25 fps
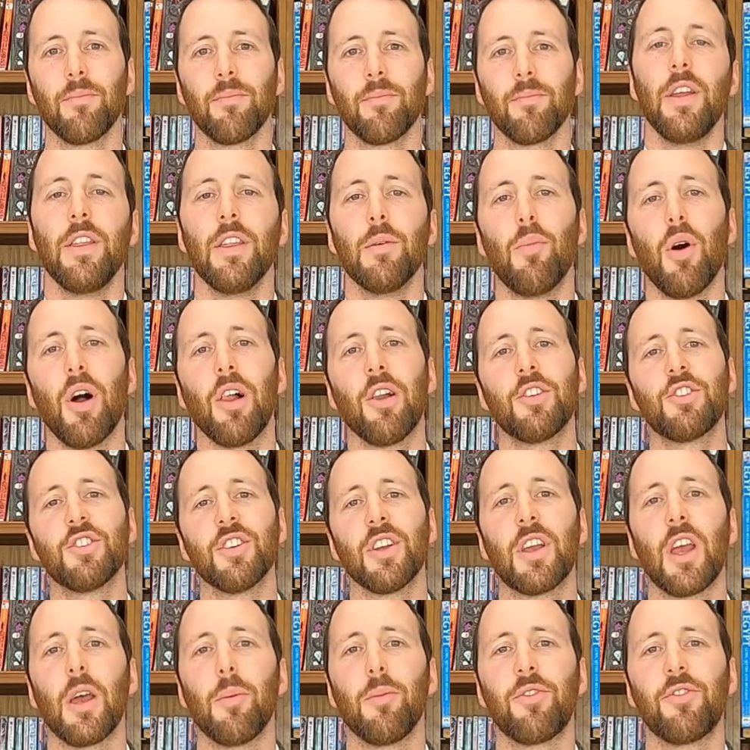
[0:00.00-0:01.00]
In the biology
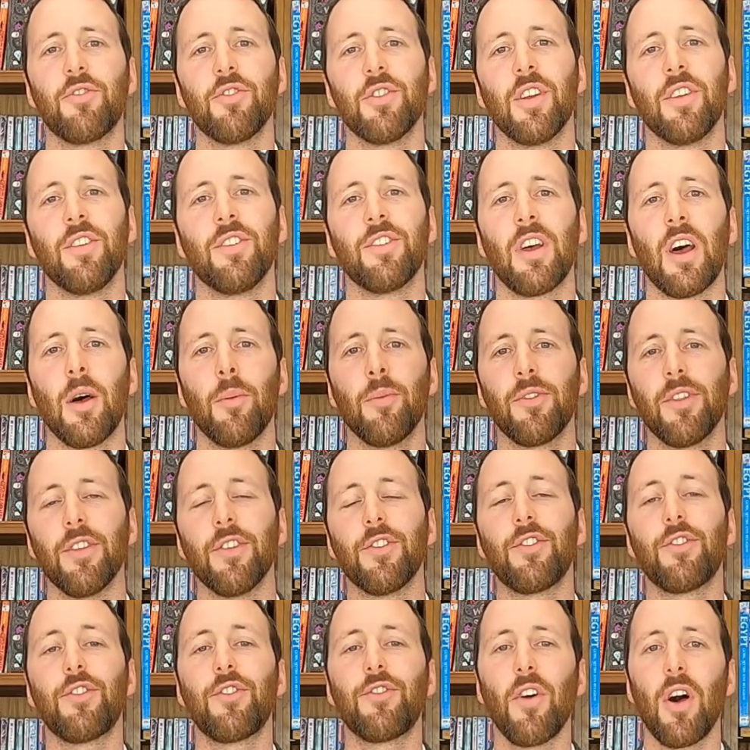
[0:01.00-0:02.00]
and chemistry exams, the
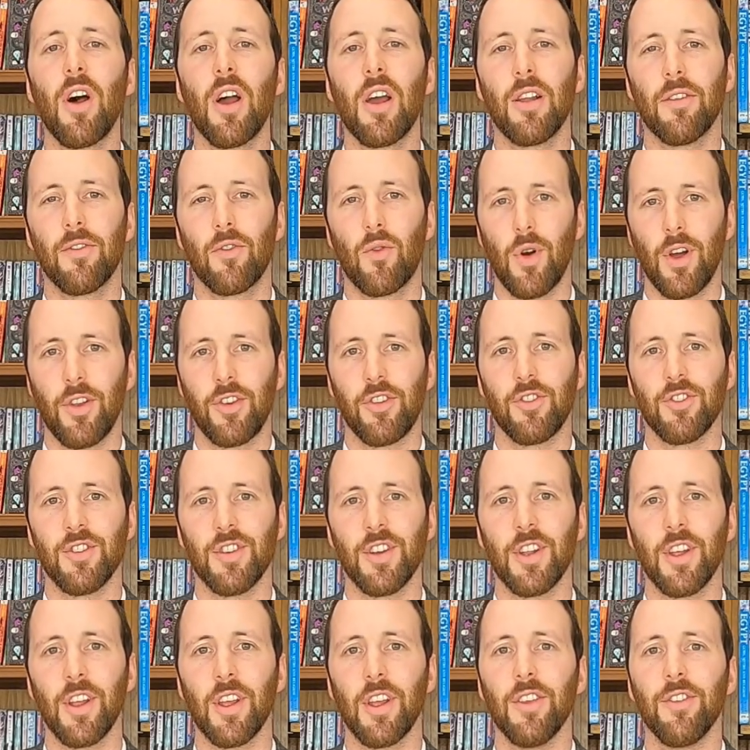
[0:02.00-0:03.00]
style of
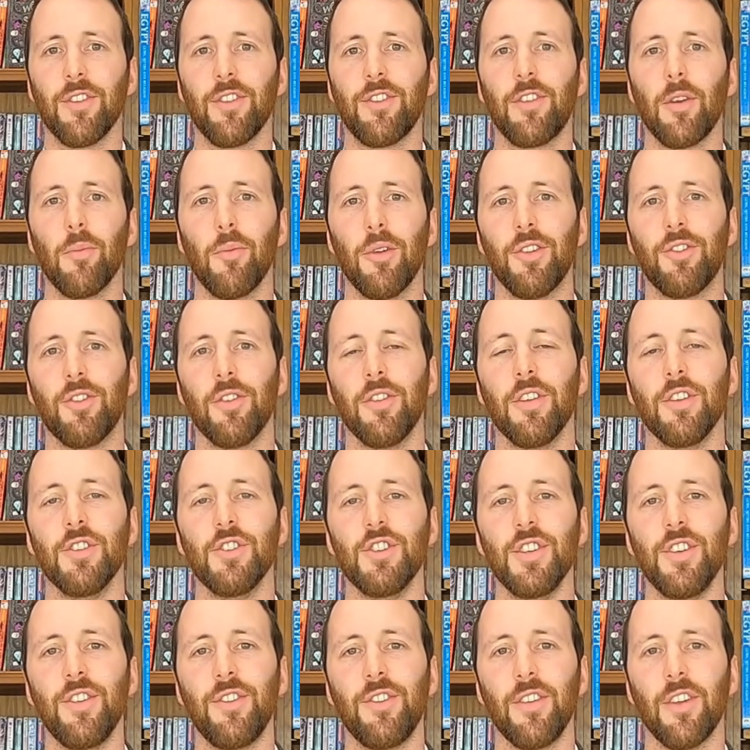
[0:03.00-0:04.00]
questioning is similar to the
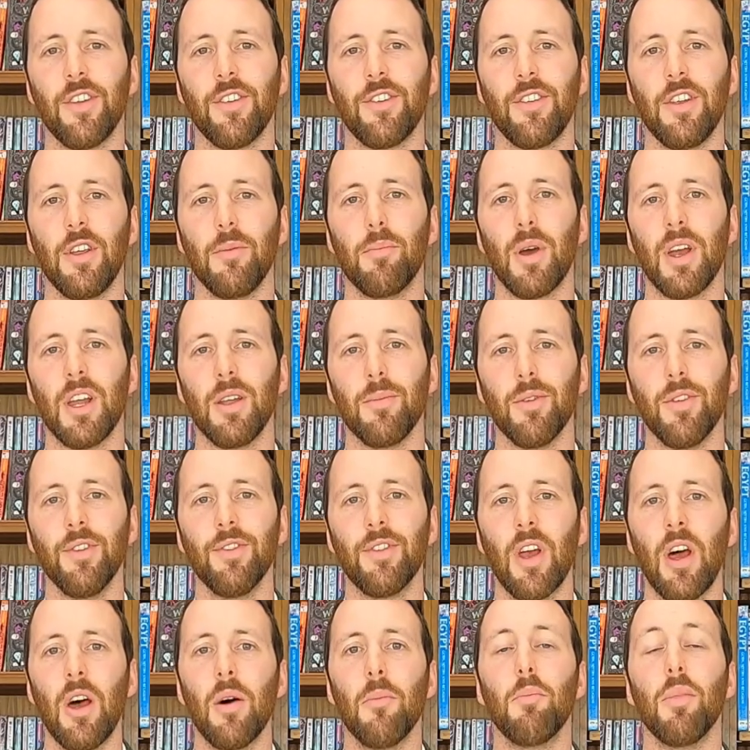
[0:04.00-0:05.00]
GCSE papers,